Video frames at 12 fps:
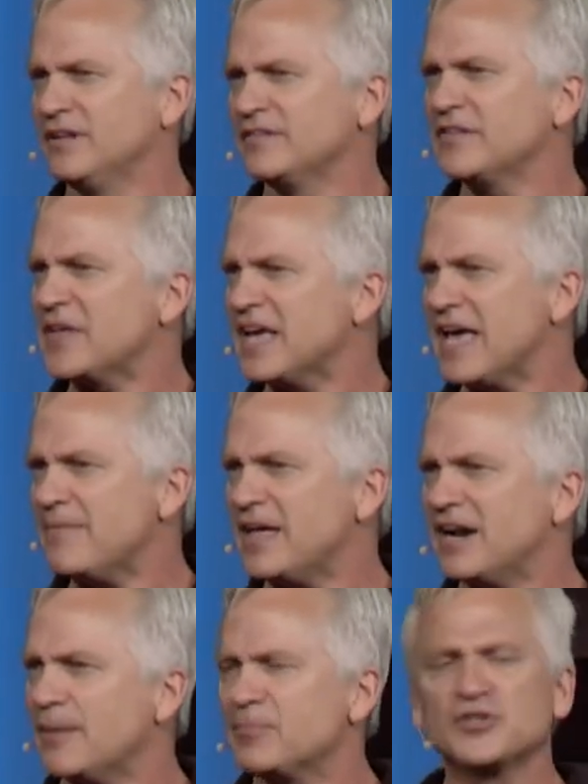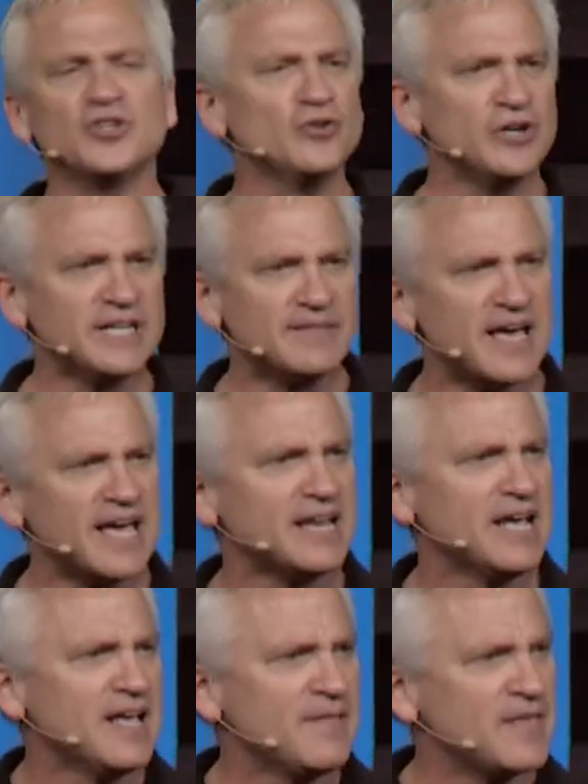that they had that opportunity, that,
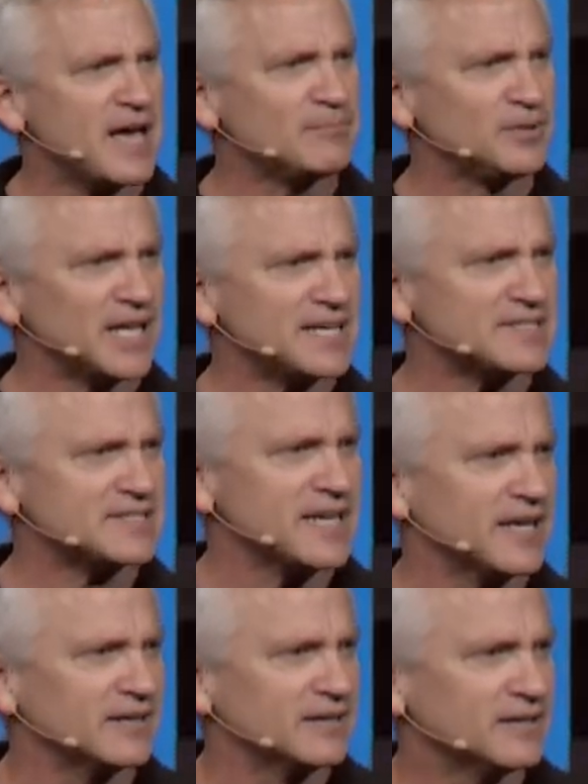that blessing.